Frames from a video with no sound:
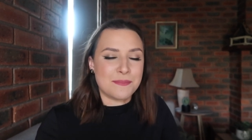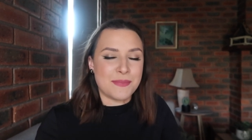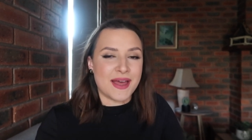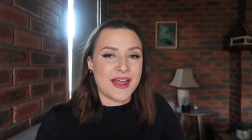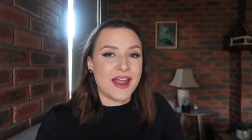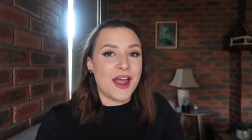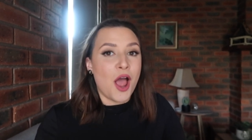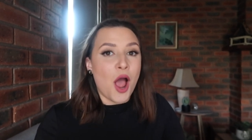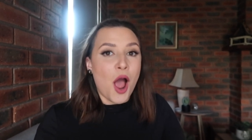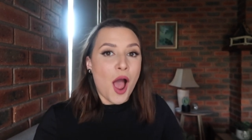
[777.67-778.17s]
but
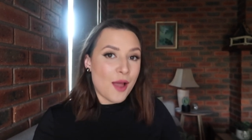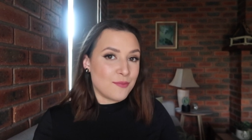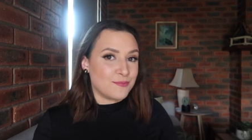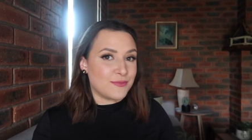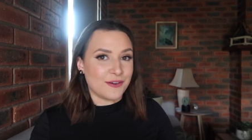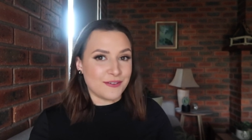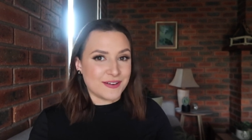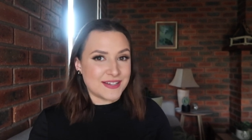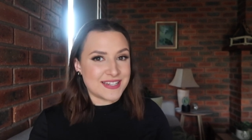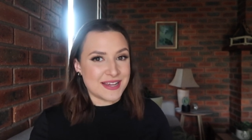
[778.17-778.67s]
I'm
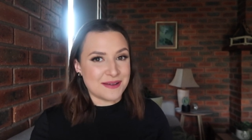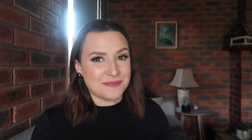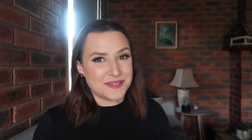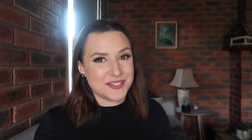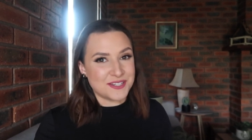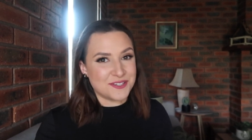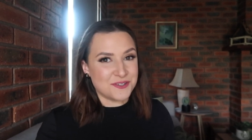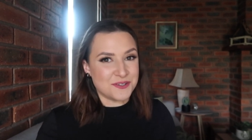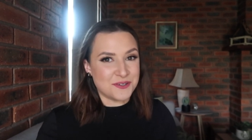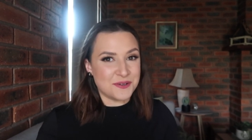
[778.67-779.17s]
very
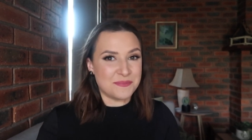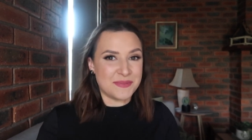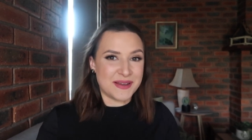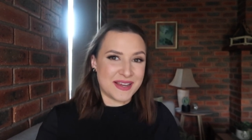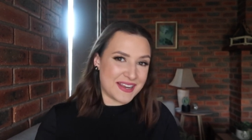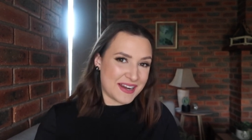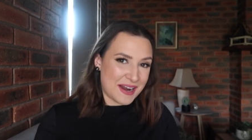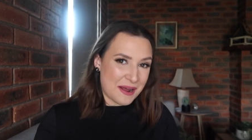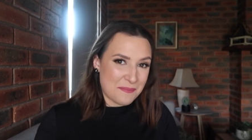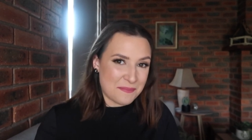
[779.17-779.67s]
tempted to
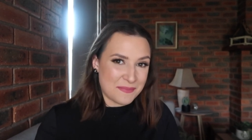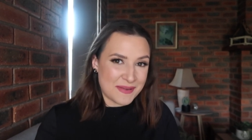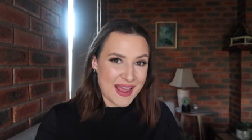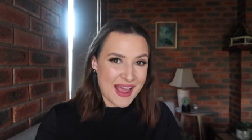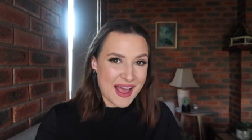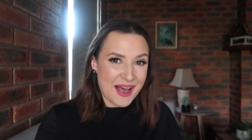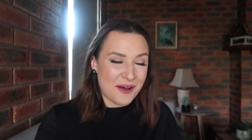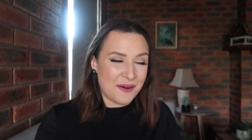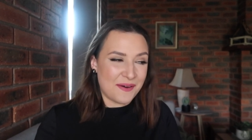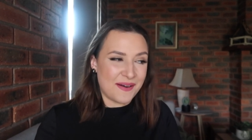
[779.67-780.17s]
pick it up
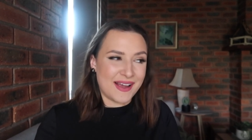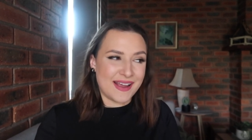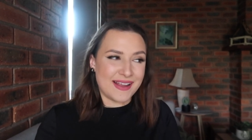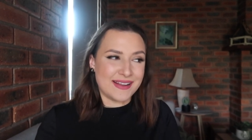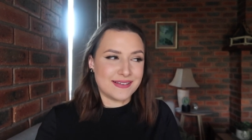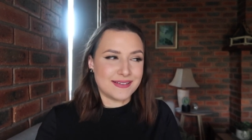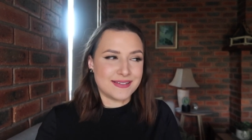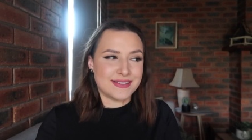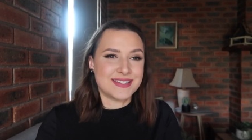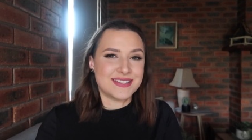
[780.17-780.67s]
now
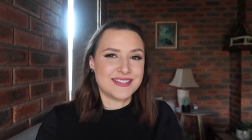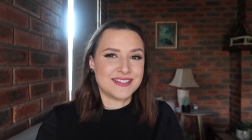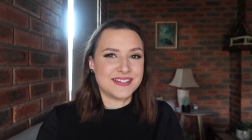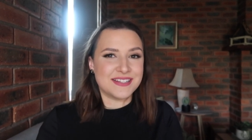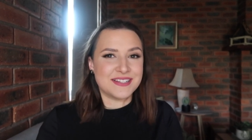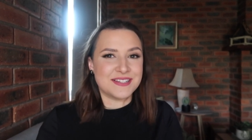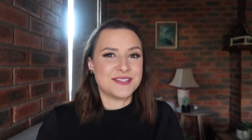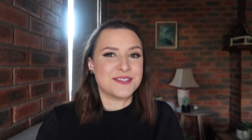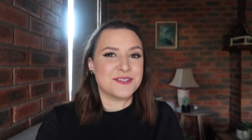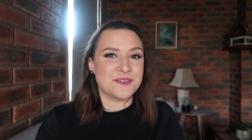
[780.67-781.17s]
and it's still
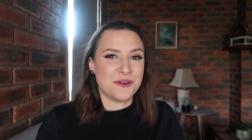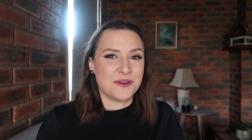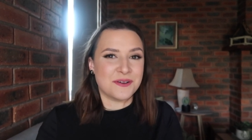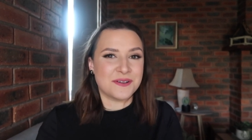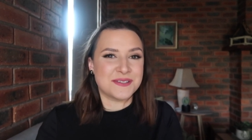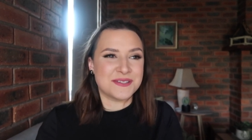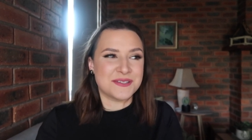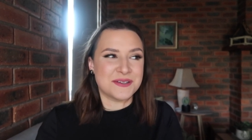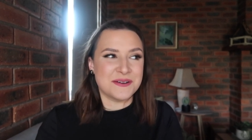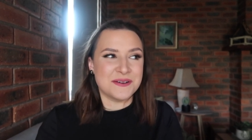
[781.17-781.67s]
in stock,
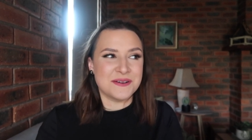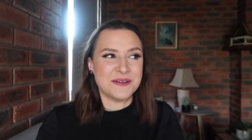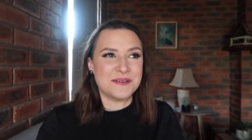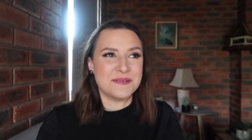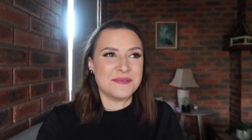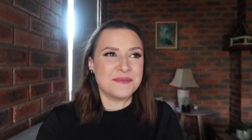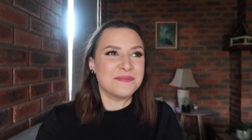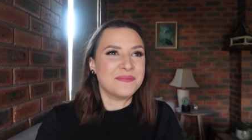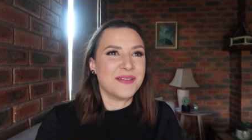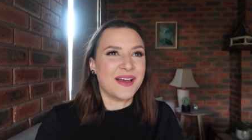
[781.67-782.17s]

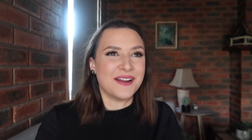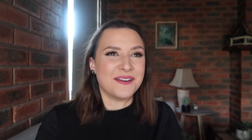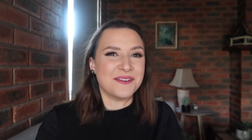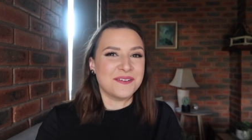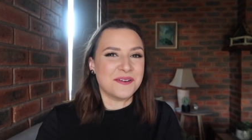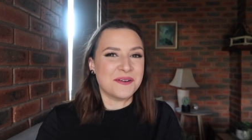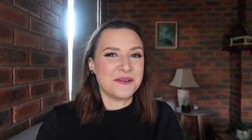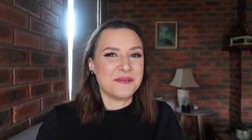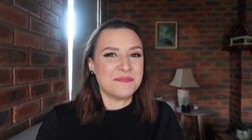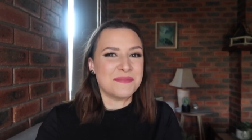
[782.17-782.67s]
so I
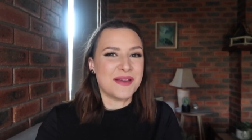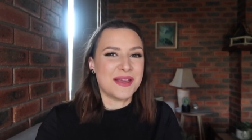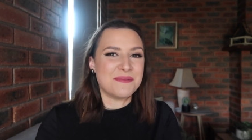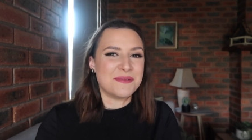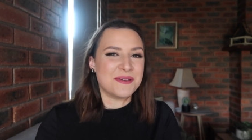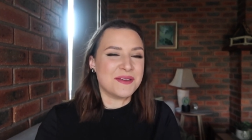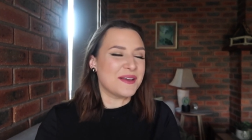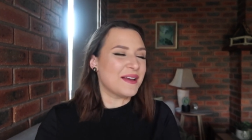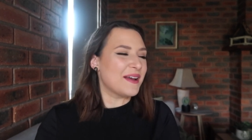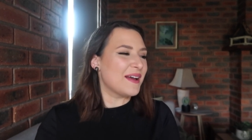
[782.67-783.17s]
don't know,
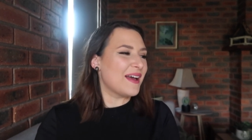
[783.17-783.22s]
maybe